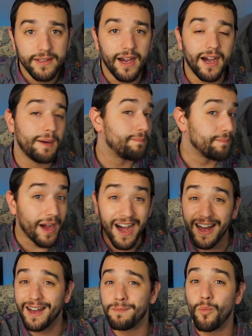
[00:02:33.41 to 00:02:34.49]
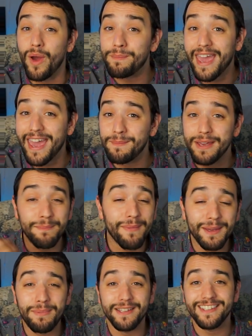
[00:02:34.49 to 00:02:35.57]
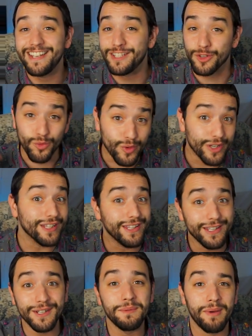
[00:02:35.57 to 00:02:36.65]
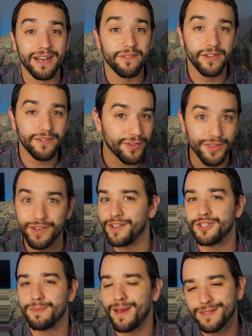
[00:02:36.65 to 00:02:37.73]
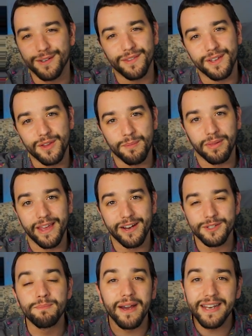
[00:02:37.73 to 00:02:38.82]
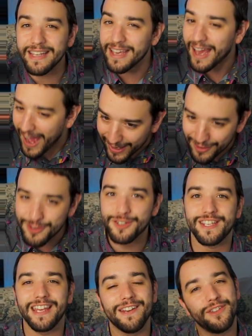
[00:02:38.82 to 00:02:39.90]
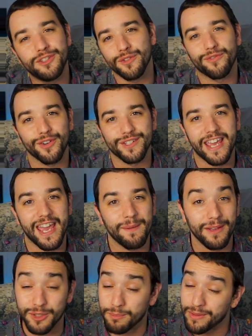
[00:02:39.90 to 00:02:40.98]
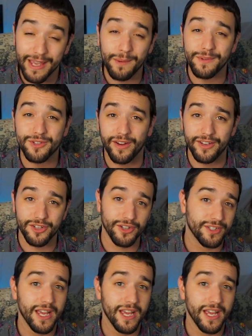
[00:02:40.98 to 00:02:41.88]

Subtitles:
Webcam, in my opinion, is a really good benefit for the Dungeon Master and the other players, but I understand if it's your first game and you're playing with strangers,